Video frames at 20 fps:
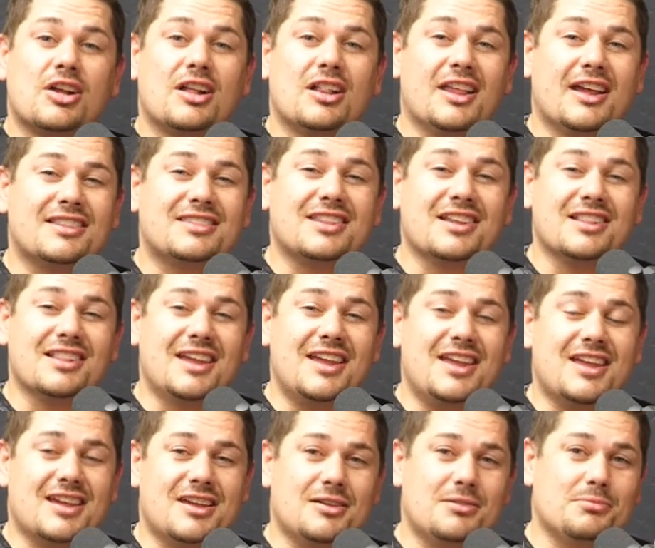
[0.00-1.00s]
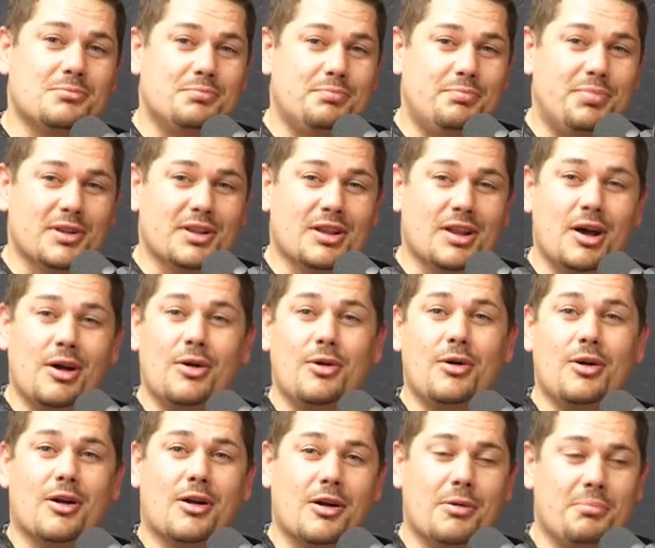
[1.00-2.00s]
Click the link
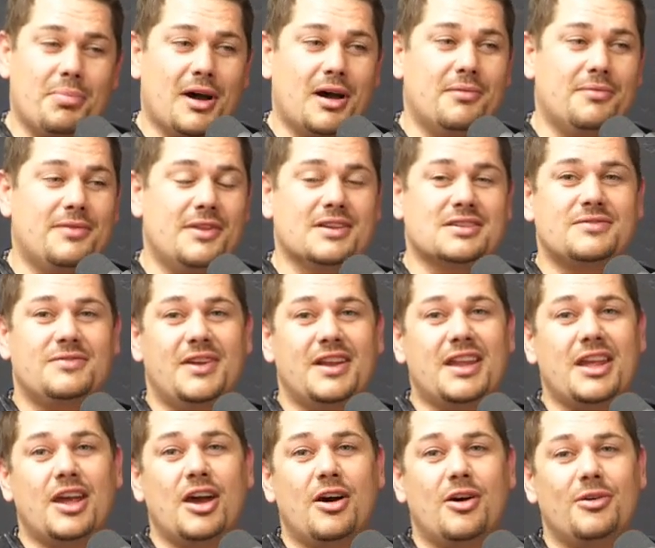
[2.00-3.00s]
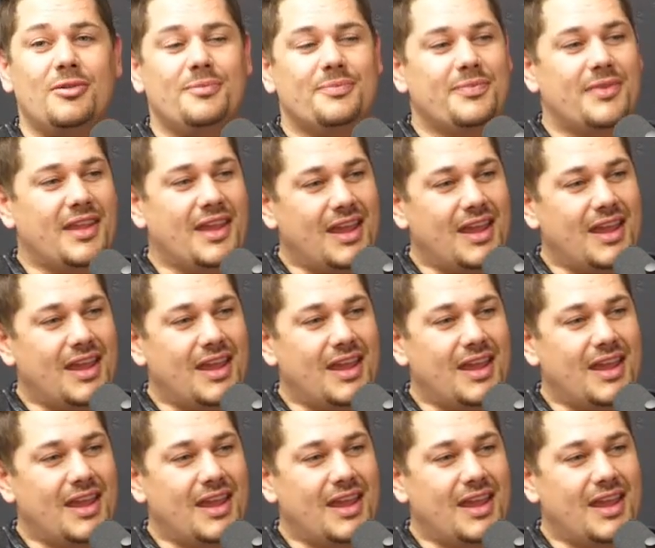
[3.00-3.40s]
below or above this video.